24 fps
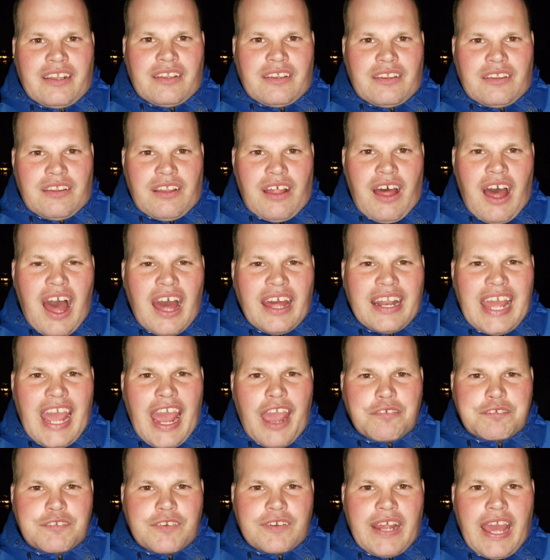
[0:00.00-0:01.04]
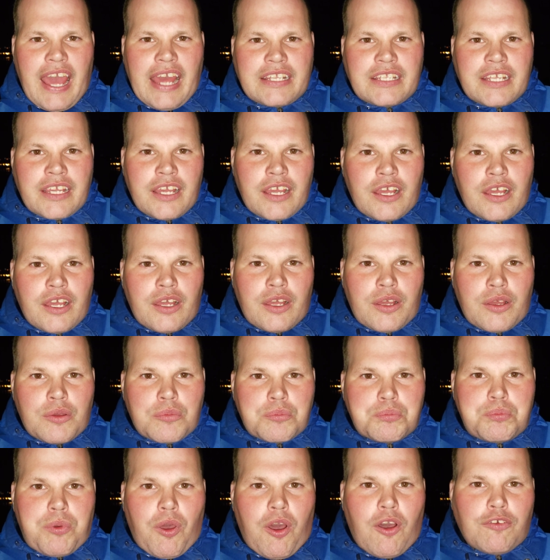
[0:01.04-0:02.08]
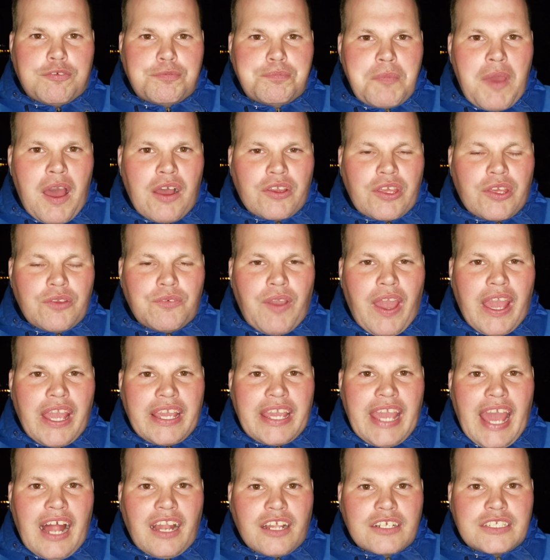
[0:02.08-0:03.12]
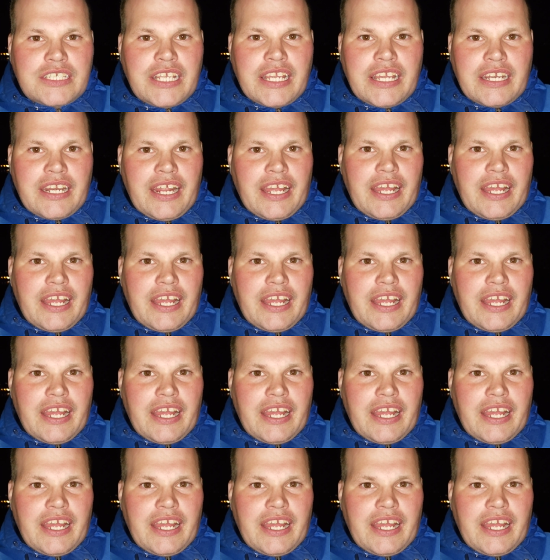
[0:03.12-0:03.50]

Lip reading: Long after that, both Milky Way galaxy and